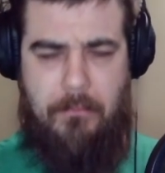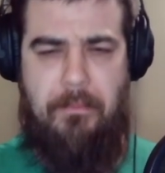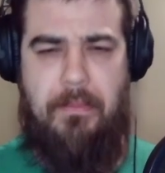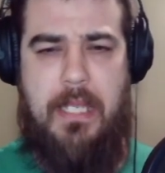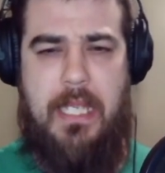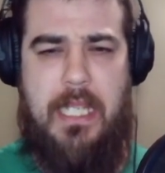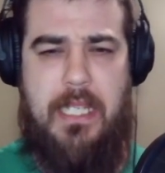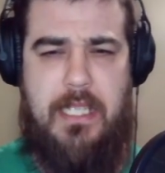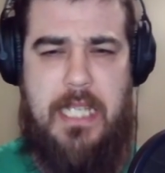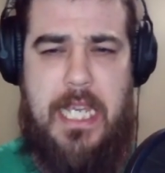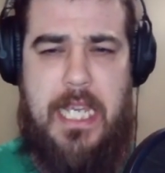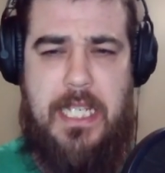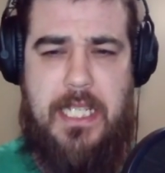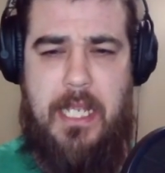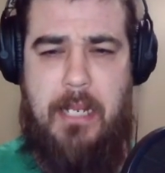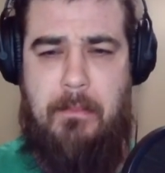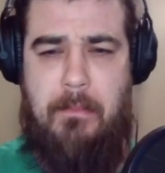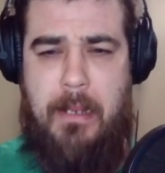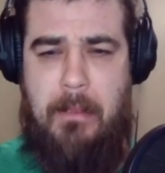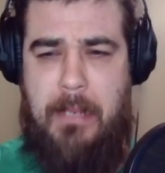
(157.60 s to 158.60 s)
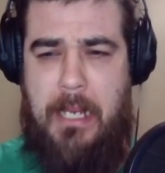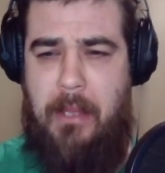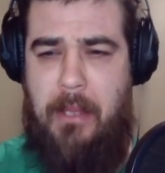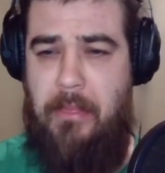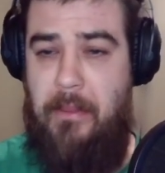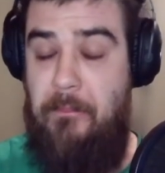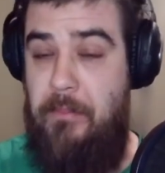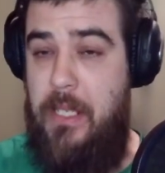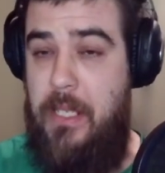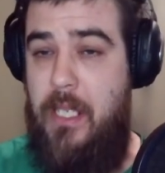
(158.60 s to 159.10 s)
Get a taste out of my mouth.
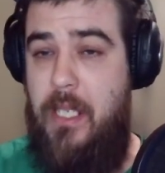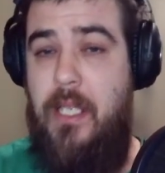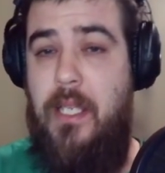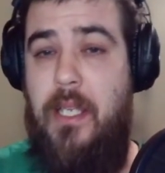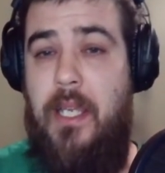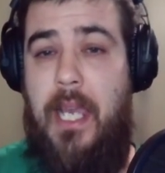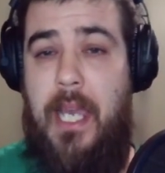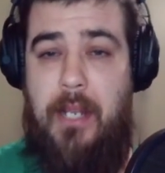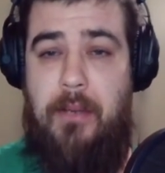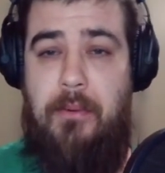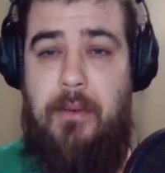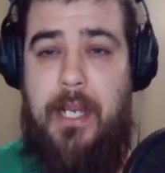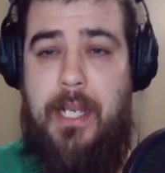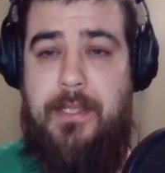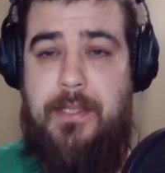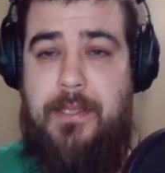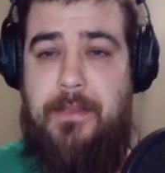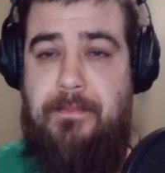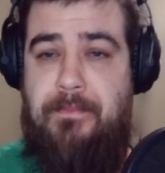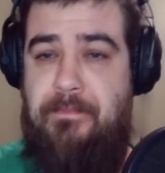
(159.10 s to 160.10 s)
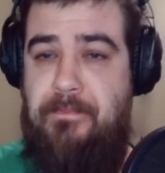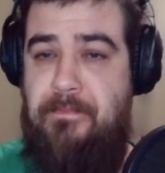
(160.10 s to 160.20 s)
Anyways,